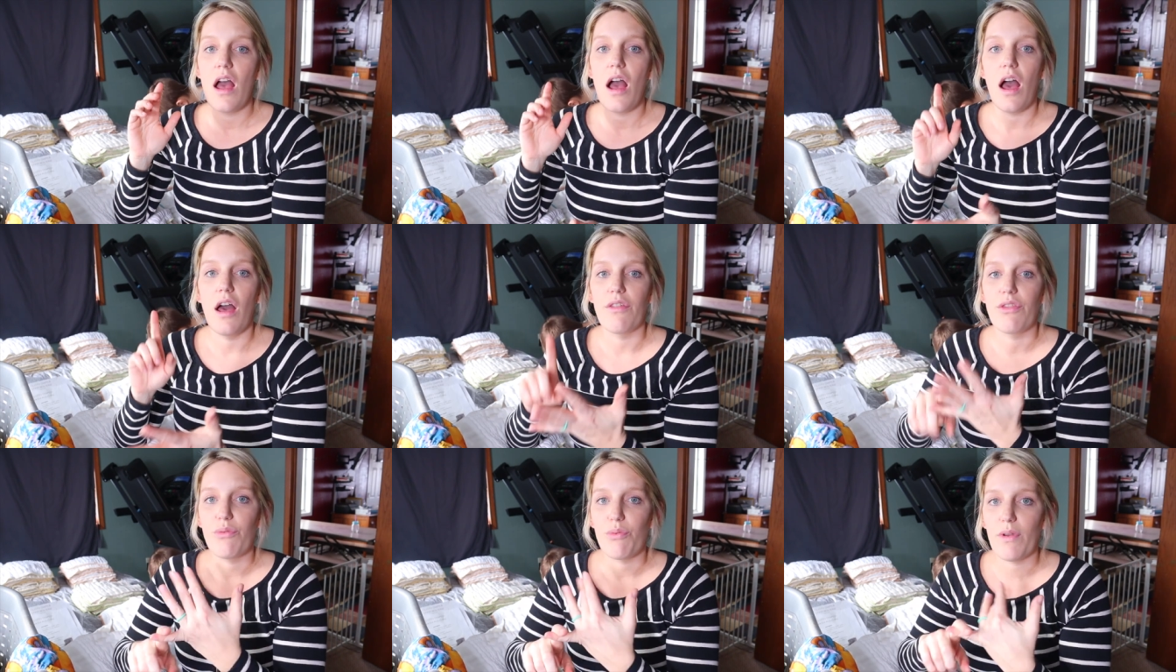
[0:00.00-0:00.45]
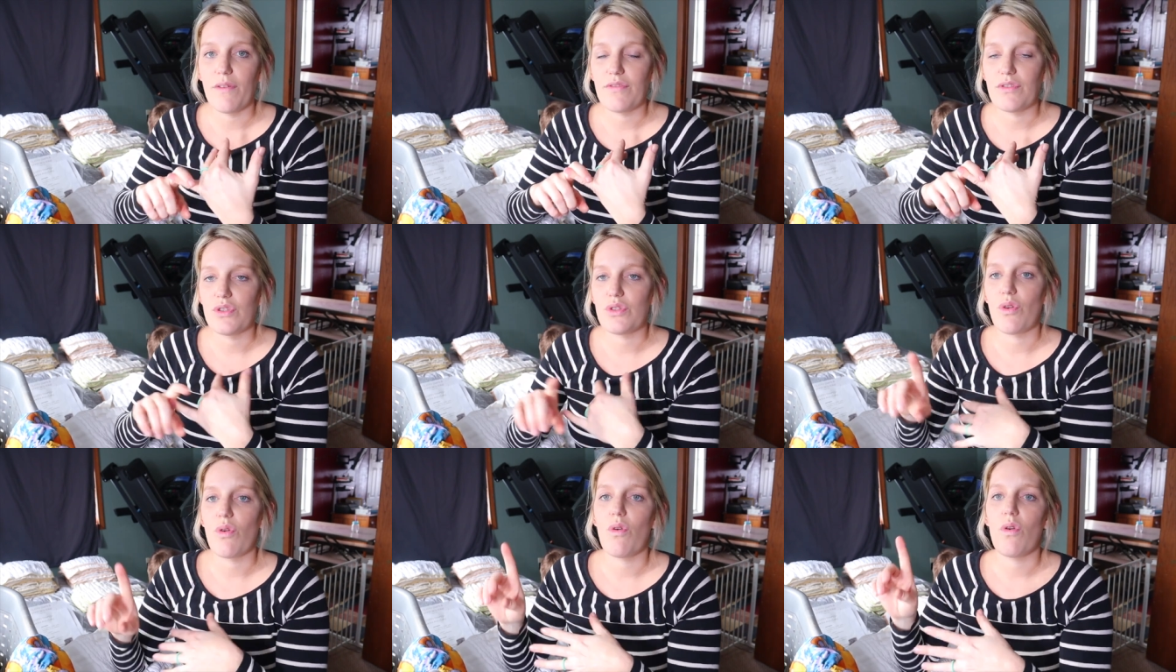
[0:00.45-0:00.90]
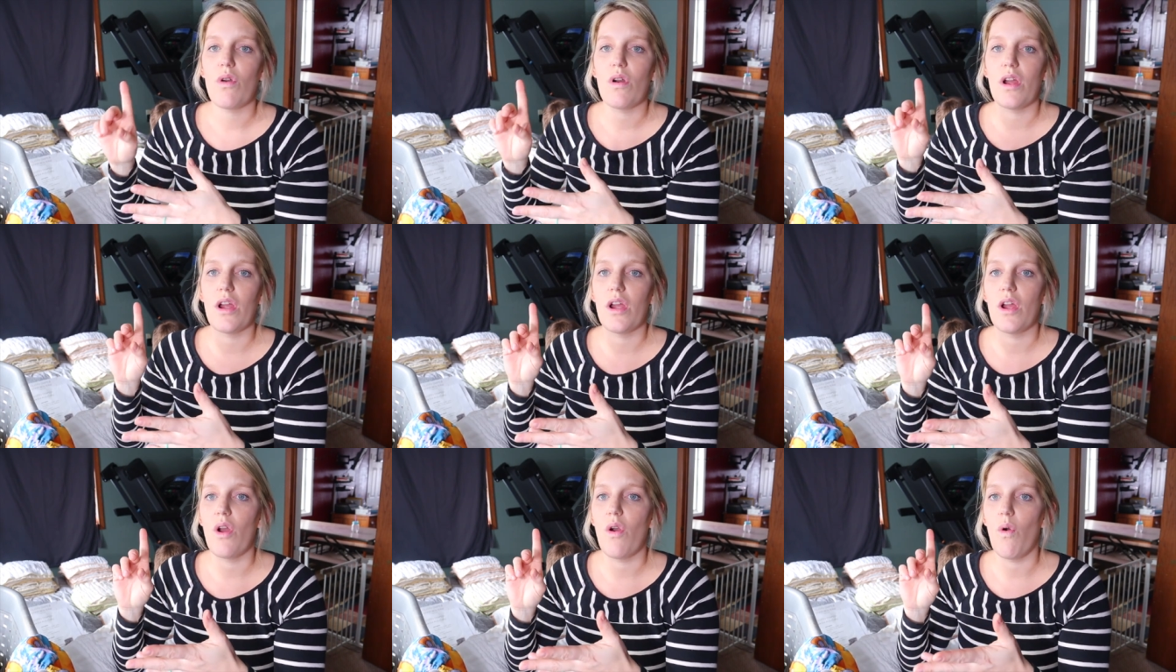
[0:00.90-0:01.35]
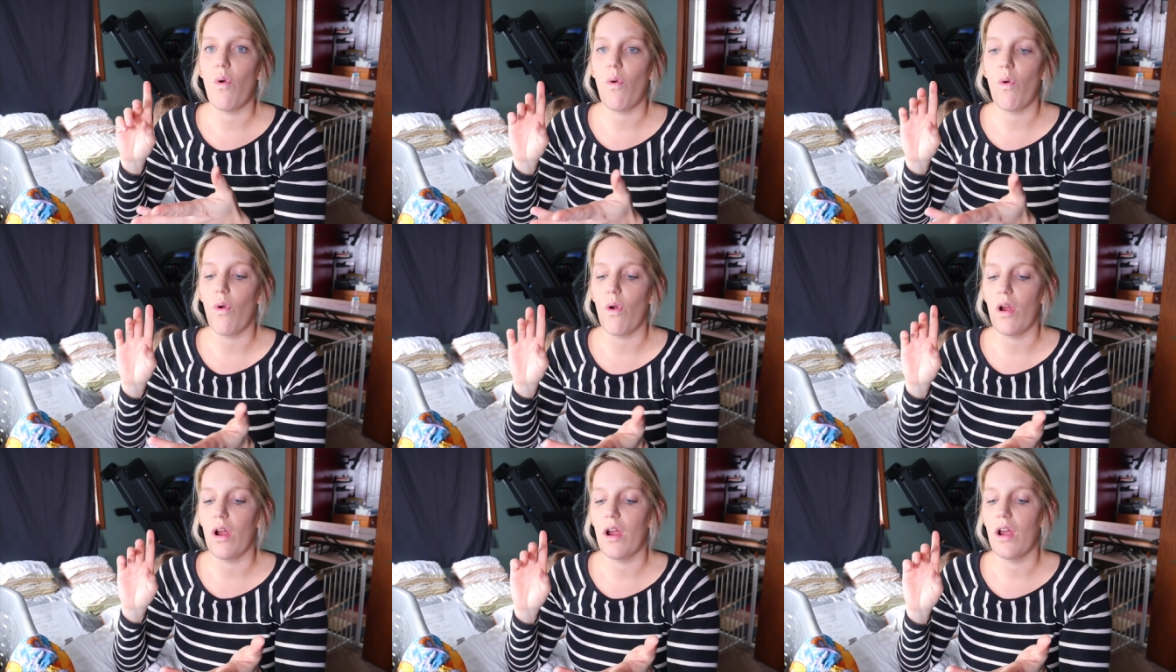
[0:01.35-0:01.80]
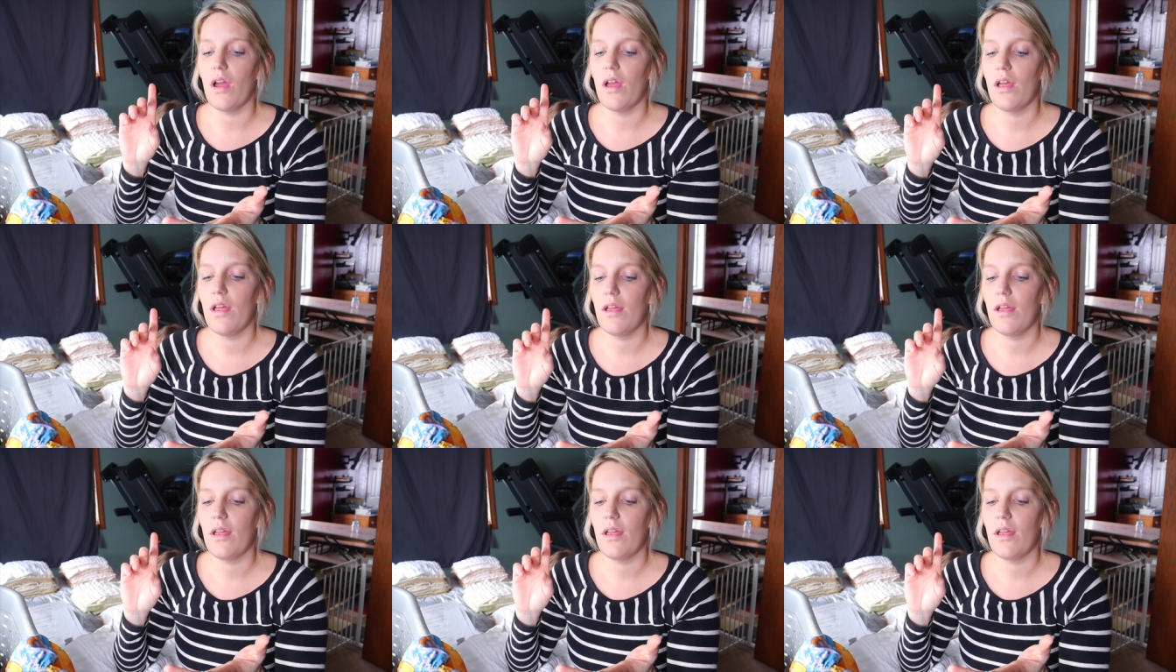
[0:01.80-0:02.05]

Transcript: a thrift store or